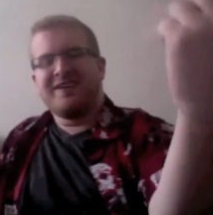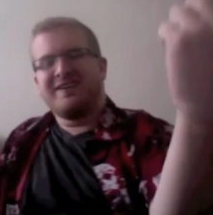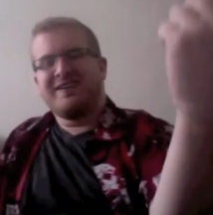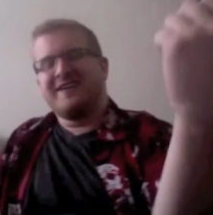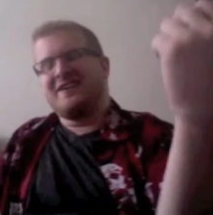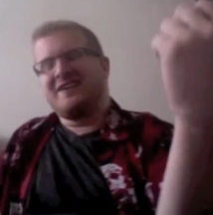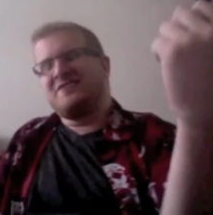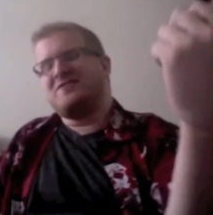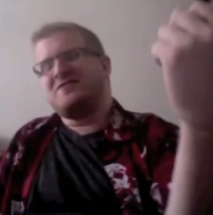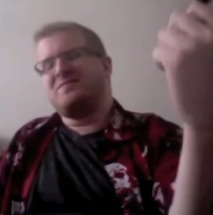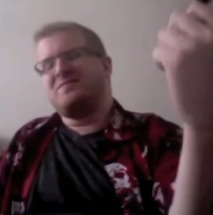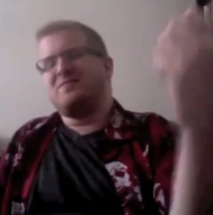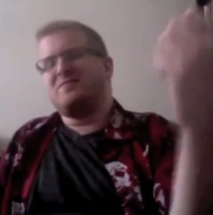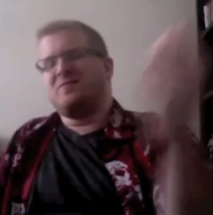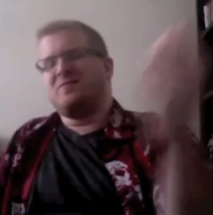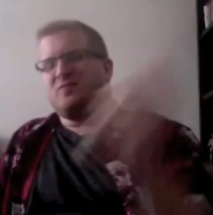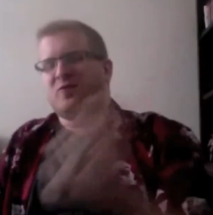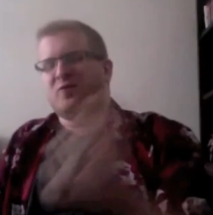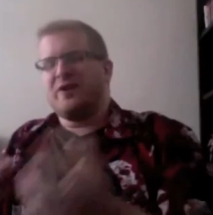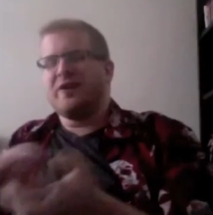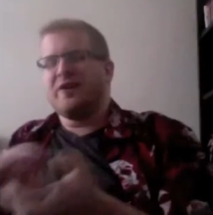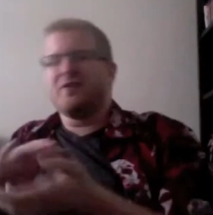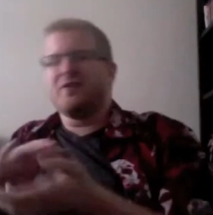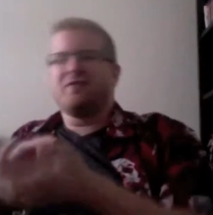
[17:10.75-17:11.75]
its
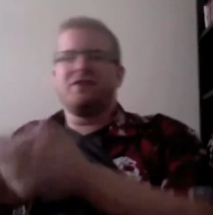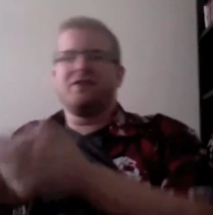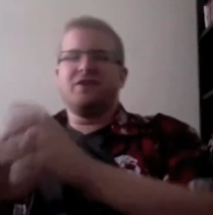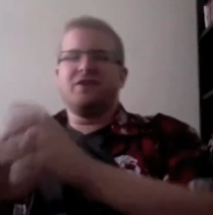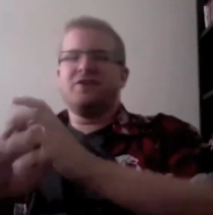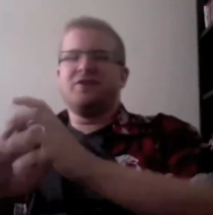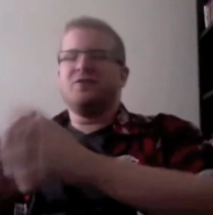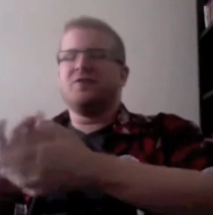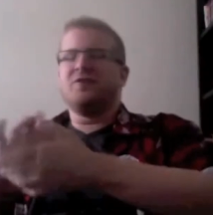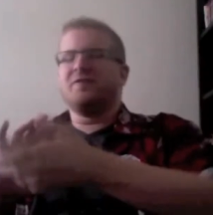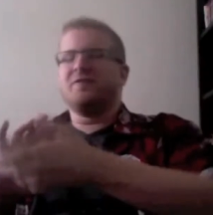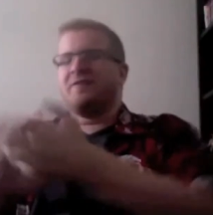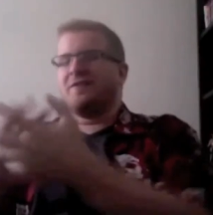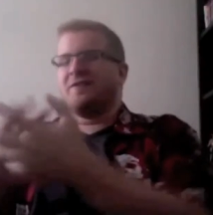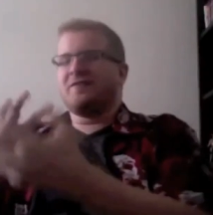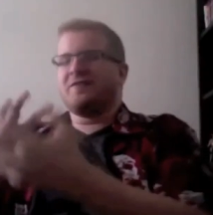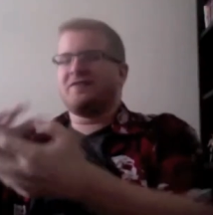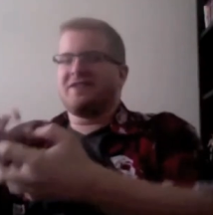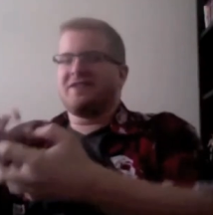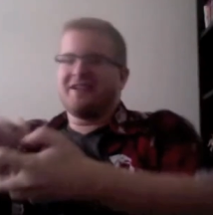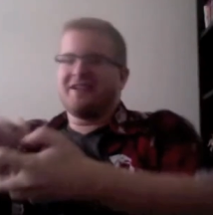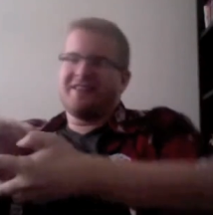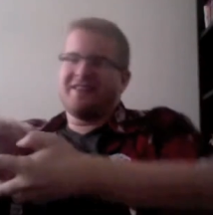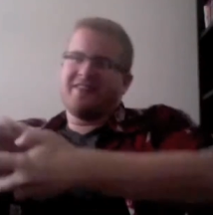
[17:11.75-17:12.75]
weird
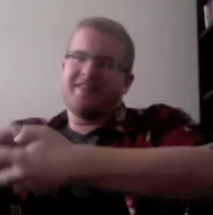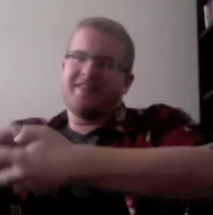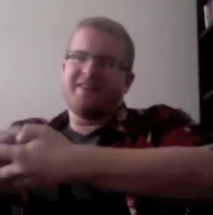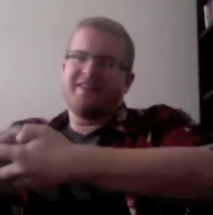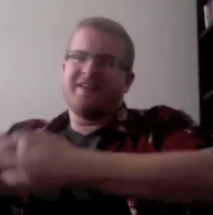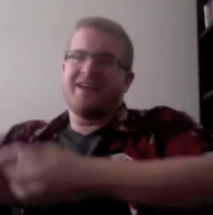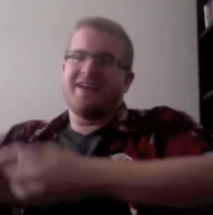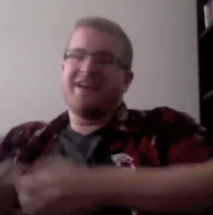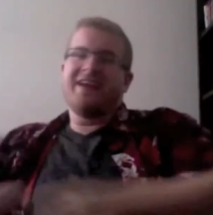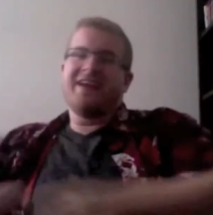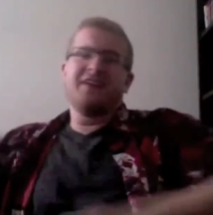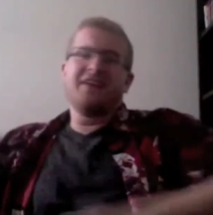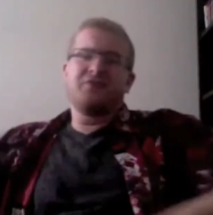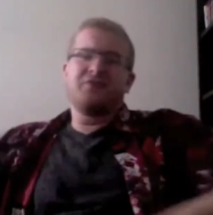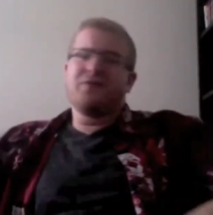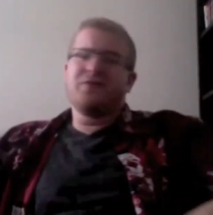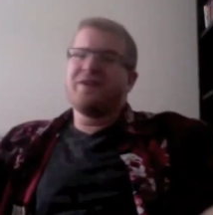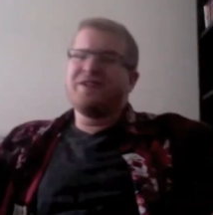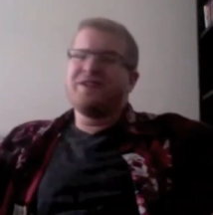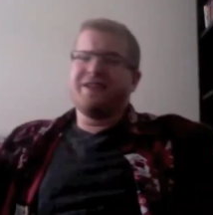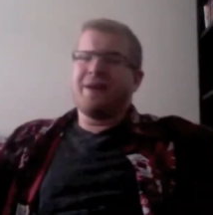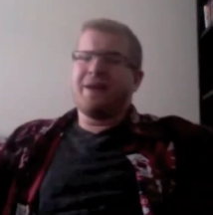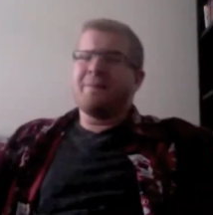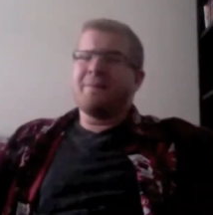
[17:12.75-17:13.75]
universe thing. It's
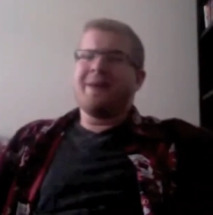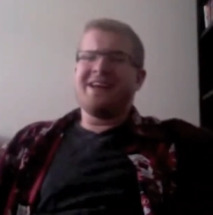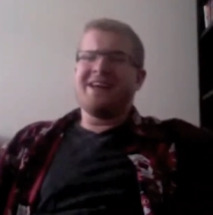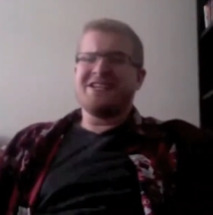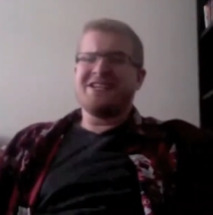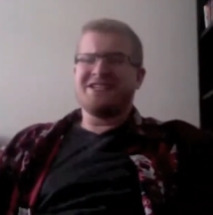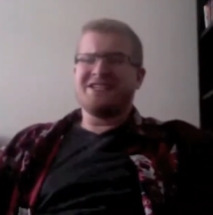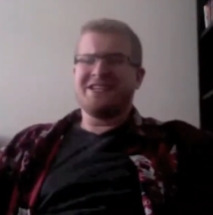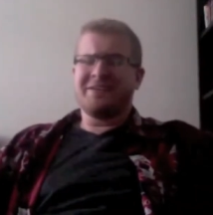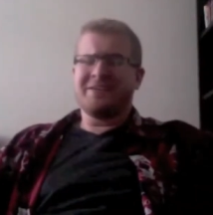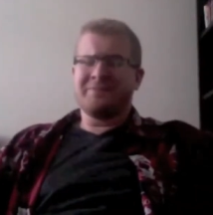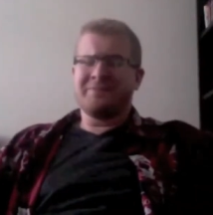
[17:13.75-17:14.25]
really amazing.